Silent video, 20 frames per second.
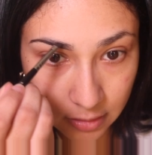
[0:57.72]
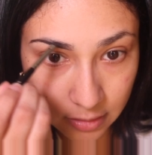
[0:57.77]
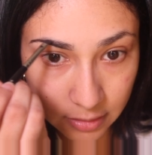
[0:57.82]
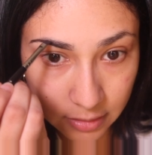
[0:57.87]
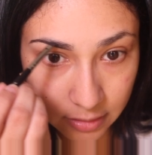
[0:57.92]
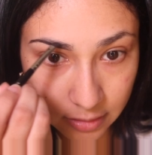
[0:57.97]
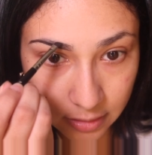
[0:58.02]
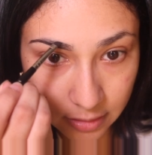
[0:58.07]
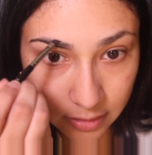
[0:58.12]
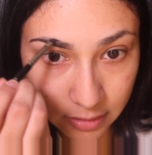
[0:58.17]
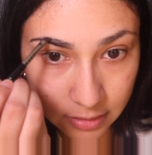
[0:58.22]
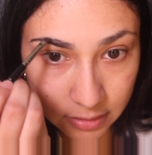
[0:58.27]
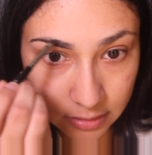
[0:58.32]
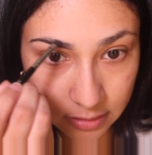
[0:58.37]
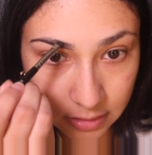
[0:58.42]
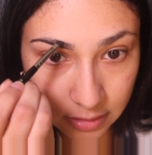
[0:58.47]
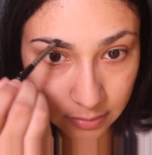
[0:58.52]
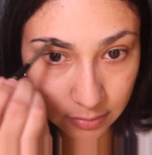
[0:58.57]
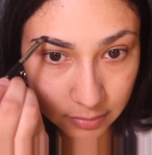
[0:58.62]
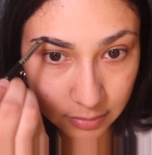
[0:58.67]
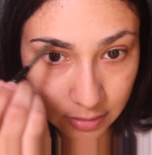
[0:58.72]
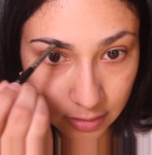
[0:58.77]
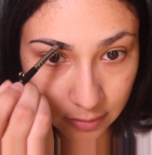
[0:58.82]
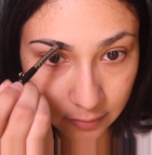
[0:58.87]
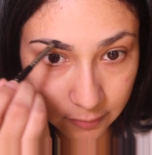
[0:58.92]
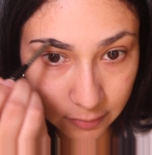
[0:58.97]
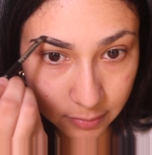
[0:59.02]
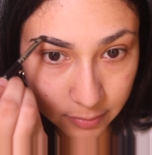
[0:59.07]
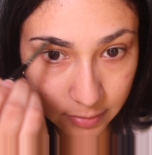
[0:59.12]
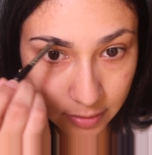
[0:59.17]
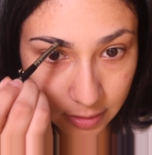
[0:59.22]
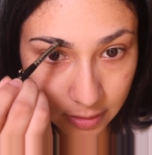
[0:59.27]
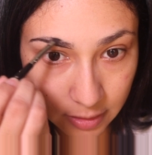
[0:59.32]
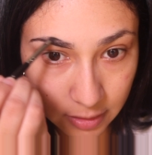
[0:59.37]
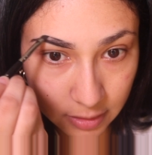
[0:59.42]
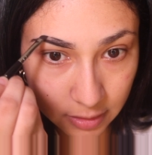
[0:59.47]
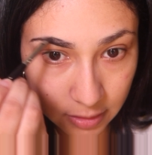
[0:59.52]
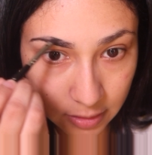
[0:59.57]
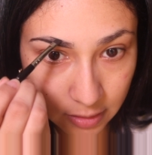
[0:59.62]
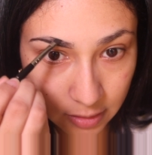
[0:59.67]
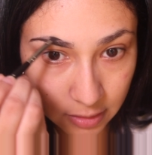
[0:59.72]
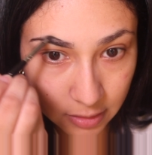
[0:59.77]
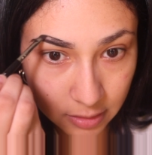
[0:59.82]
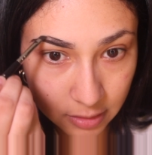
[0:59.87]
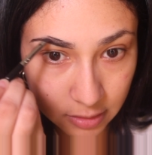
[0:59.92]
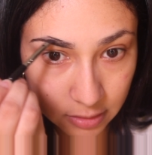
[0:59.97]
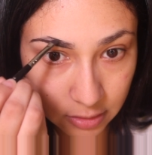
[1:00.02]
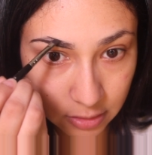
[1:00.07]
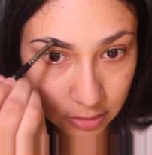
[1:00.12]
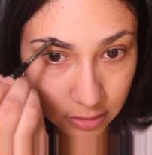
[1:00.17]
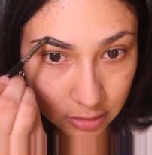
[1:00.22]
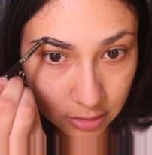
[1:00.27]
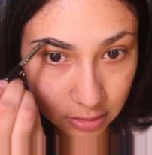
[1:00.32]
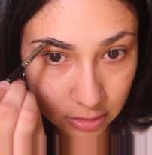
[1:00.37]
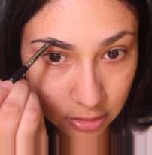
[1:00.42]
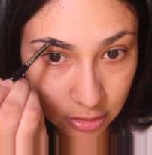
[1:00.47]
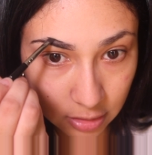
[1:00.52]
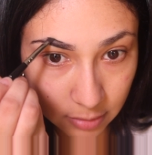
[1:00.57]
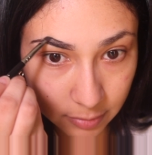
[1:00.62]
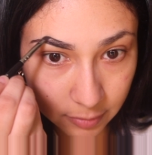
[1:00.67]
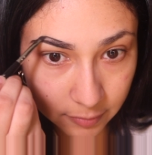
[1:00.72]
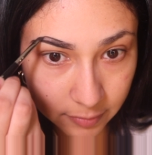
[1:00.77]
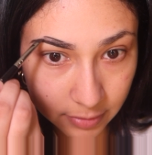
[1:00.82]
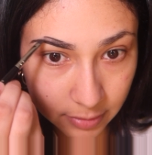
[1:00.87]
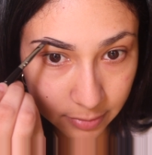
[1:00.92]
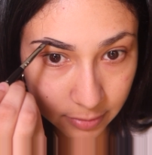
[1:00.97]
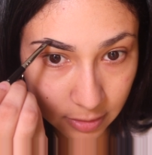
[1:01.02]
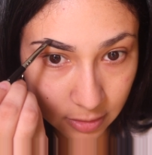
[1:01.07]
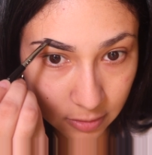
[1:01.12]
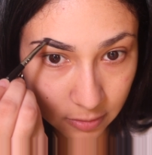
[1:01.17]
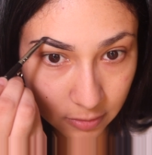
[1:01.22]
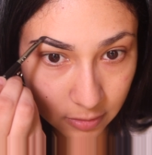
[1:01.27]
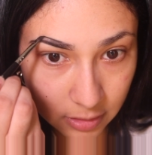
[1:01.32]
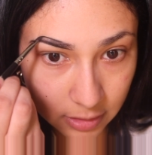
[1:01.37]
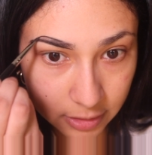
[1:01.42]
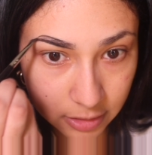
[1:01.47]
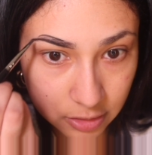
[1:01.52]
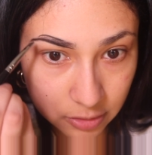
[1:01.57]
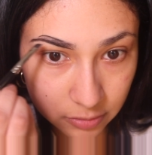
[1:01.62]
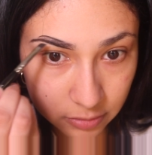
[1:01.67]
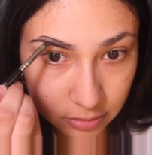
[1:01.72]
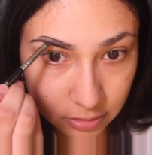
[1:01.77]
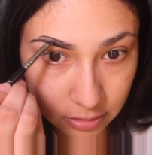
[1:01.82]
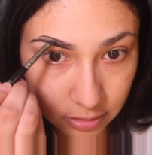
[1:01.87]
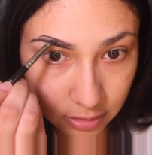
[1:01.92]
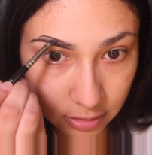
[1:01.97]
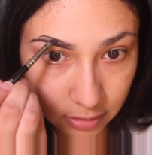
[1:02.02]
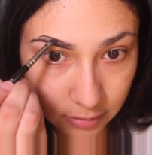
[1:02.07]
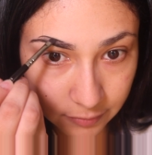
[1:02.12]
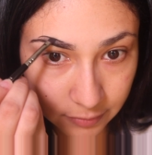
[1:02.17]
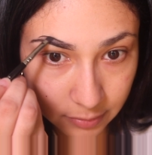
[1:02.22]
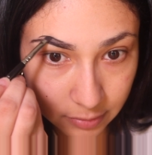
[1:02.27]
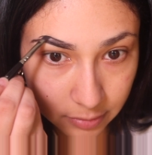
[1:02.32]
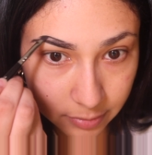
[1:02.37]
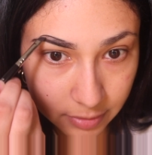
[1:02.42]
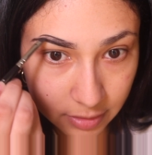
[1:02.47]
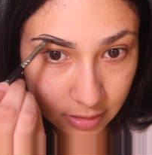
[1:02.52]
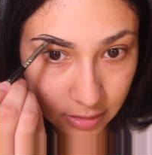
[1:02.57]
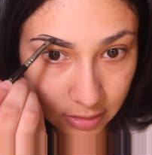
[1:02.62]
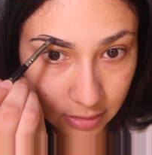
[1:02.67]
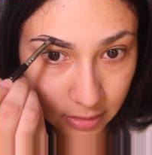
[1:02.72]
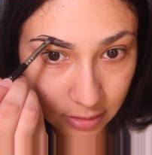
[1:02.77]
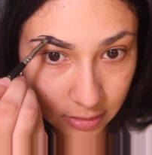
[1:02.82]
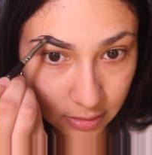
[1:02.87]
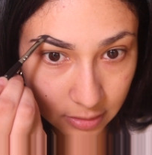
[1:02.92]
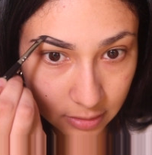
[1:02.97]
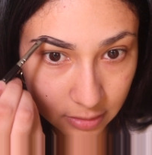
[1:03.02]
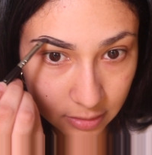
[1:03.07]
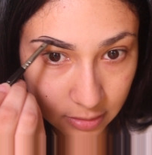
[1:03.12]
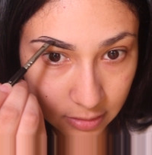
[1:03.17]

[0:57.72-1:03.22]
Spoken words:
And then same thing for the top of my brow. I don't start from the beginning,